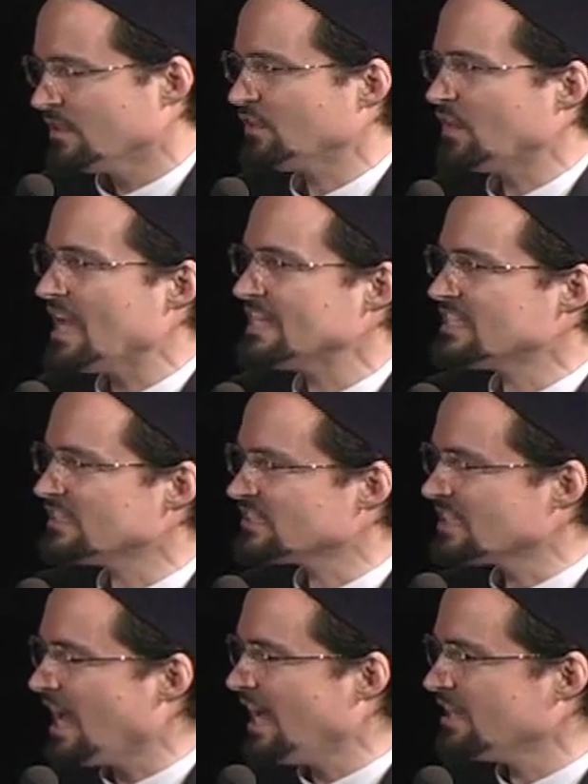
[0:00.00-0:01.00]
that they
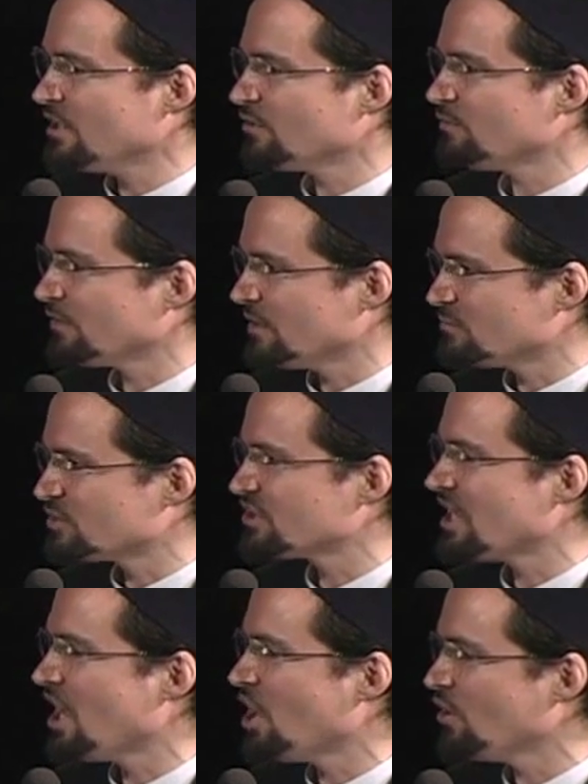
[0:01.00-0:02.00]
desire for
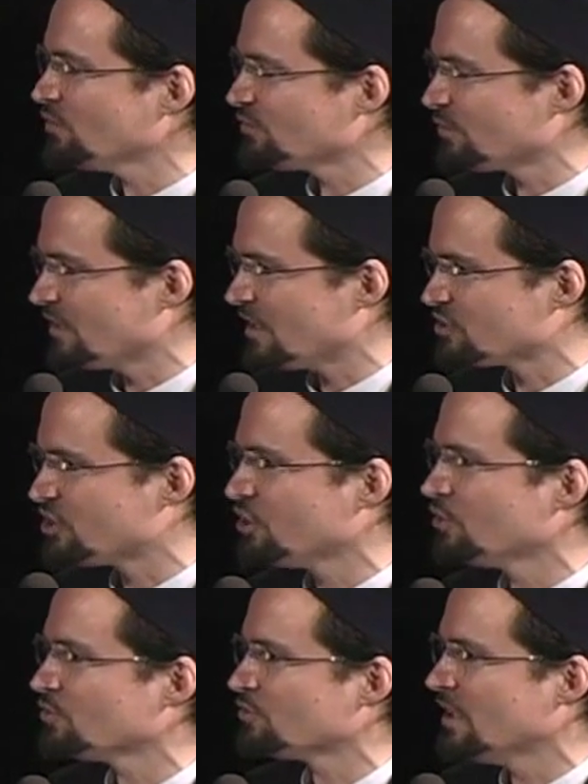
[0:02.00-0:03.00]
themselves, for their
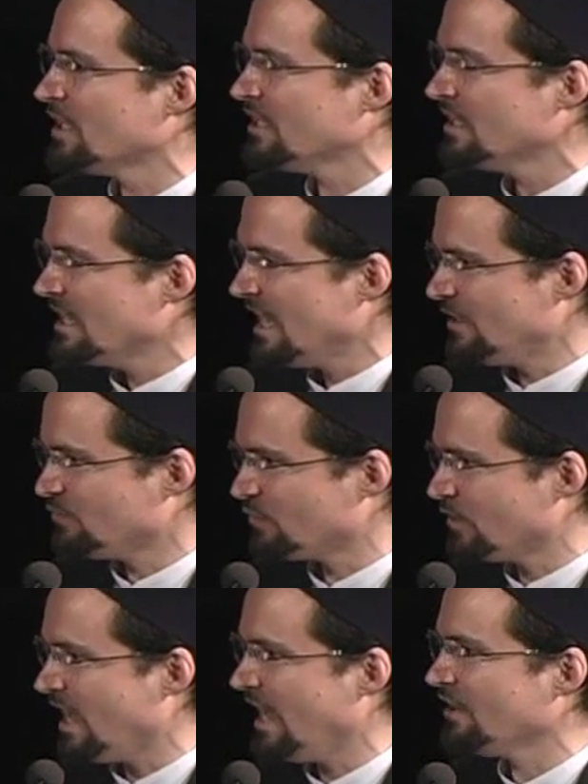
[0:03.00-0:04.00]
children, and
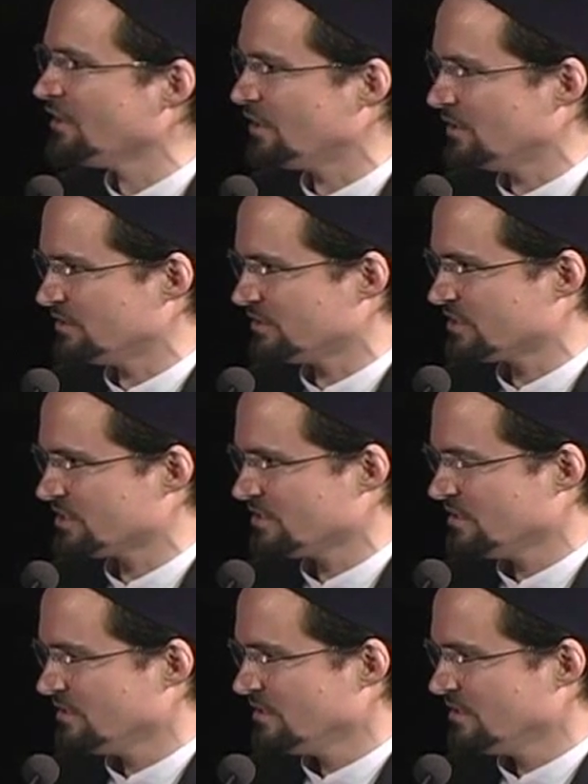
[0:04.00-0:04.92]
for others,